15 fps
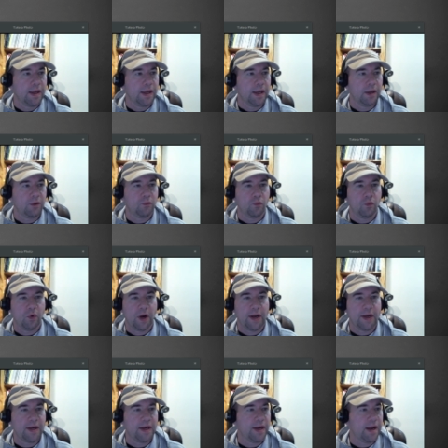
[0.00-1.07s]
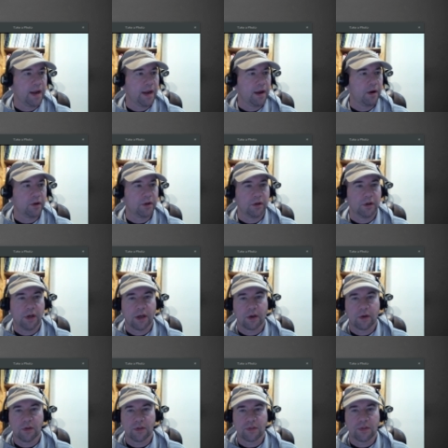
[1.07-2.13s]
And right now you're not
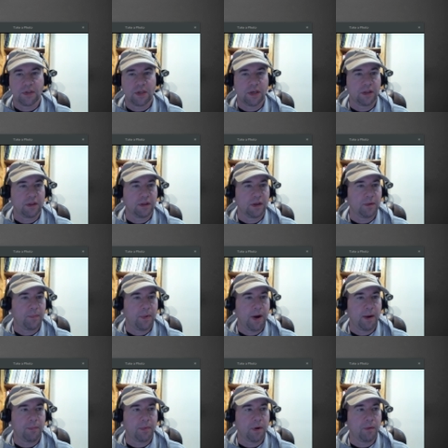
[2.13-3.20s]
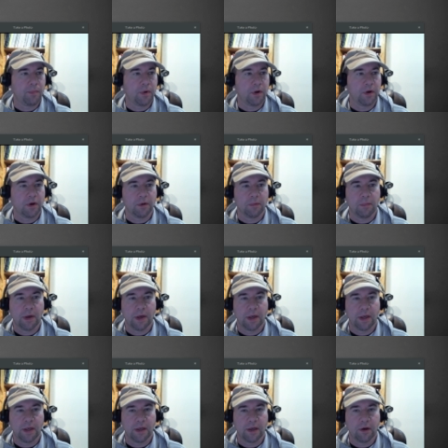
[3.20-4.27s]
going to see anything pop up on
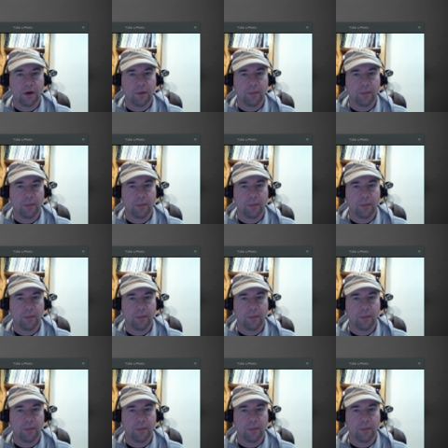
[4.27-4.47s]
my uh,